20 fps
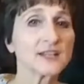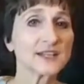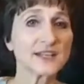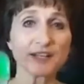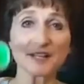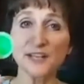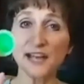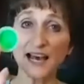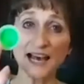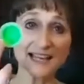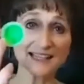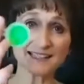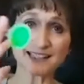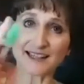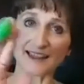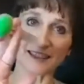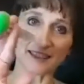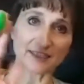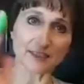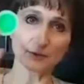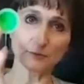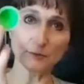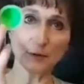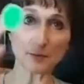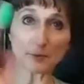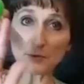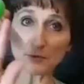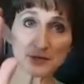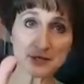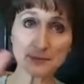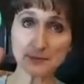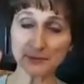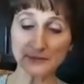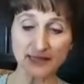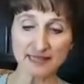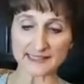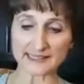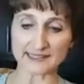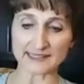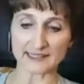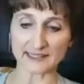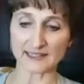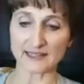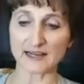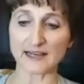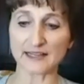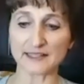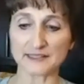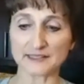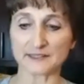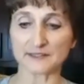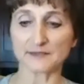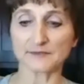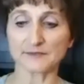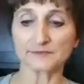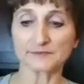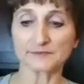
not the rubbery plastic kind.